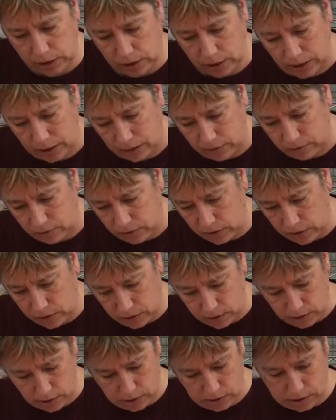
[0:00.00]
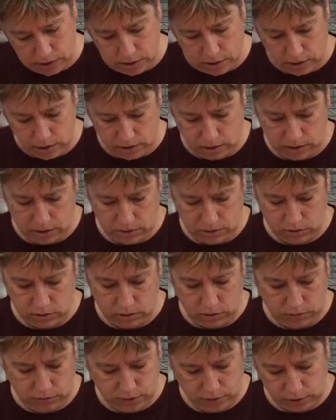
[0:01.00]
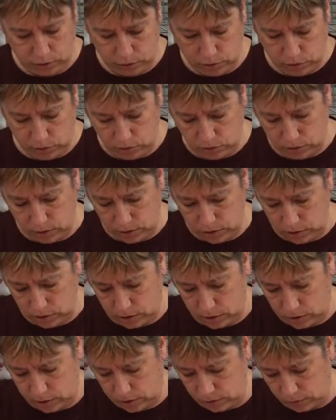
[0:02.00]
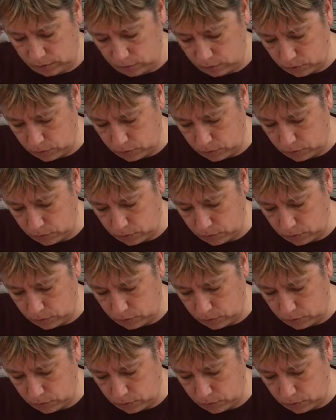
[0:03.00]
heavy. I don't know if I would do it on a different